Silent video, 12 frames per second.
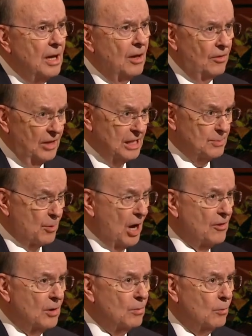These
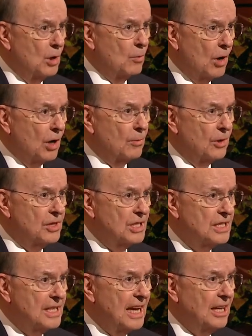brethren will work with the
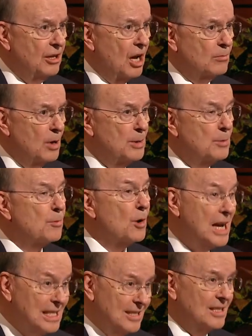stake young women
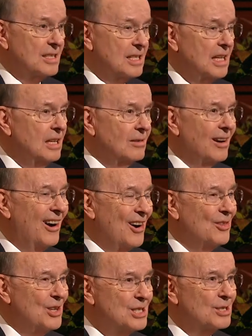presidency
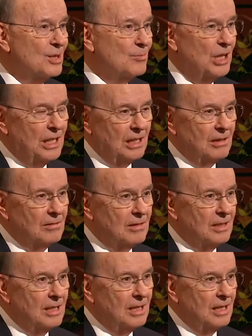on this committee.
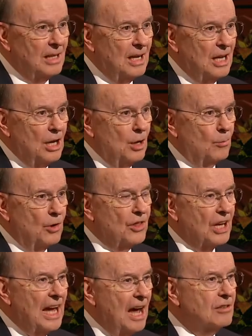With the
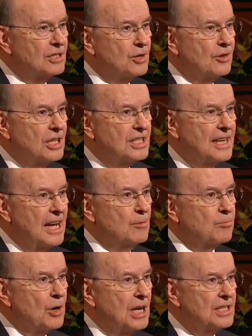counselor of the
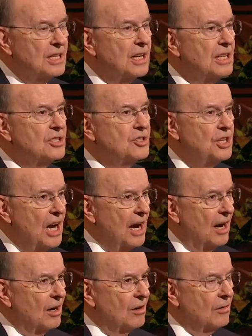stake president as
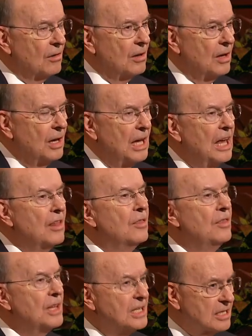chair,
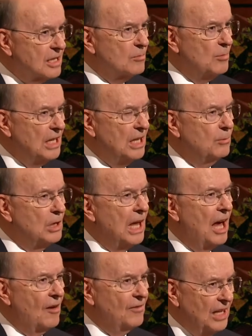this committee will
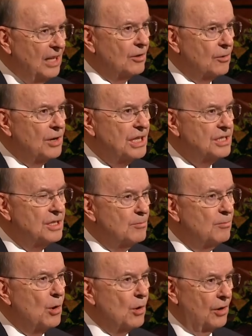have increased
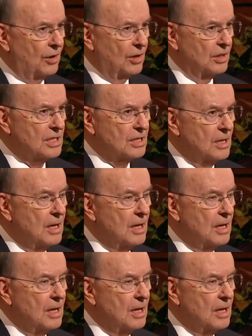importance